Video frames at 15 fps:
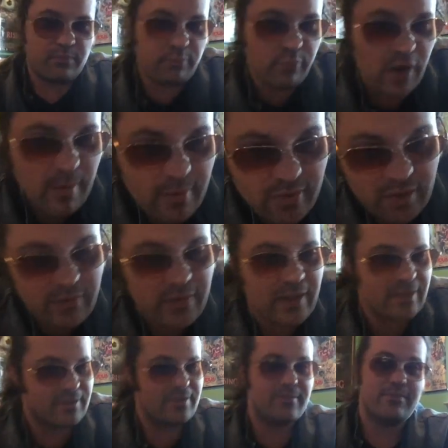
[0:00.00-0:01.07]
premise of
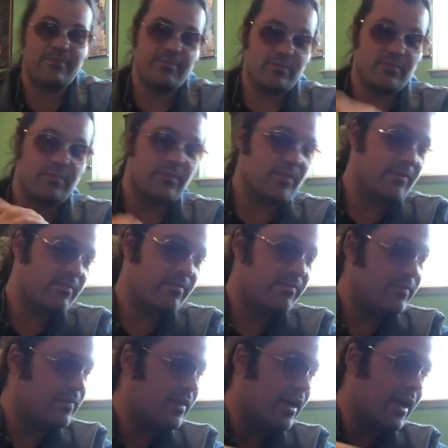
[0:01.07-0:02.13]
it.
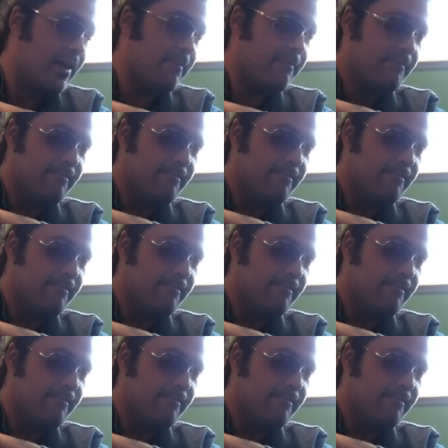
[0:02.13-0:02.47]
Yeah.